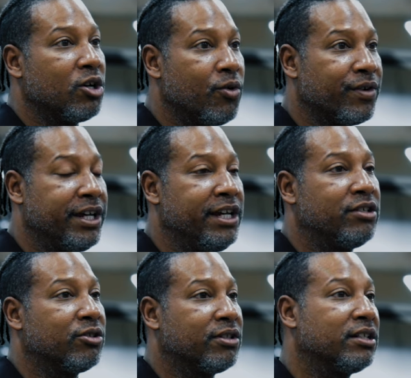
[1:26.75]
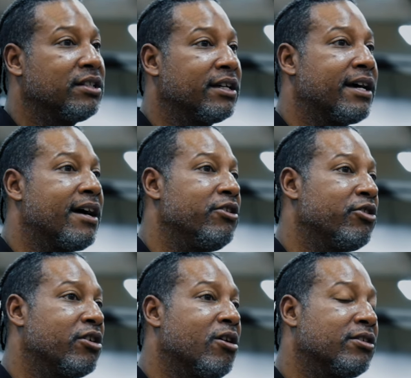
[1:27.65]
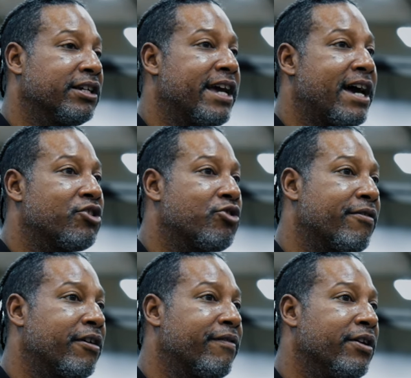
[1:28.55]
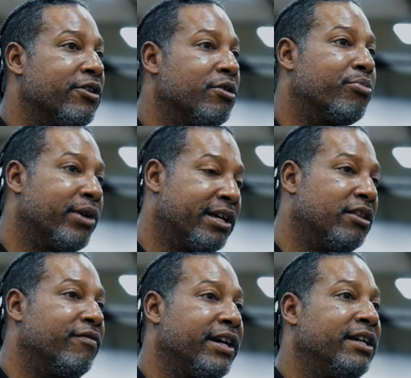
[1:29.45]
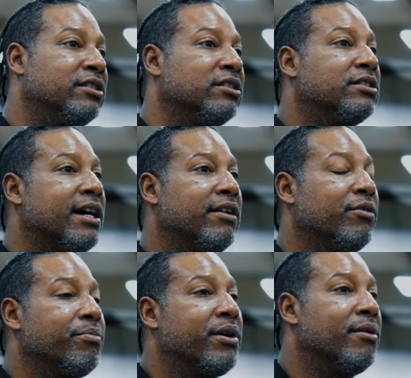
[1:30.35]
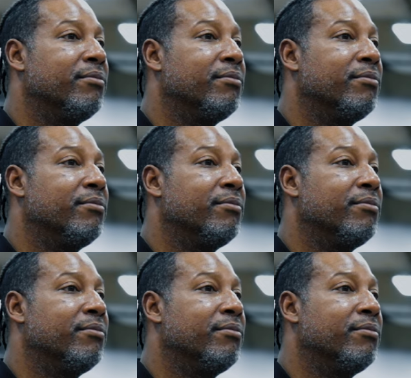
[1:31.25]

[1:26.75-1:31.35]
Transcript: overheats or things like that, you could cause a catastrophic failure breaking the vanes inside of the pump.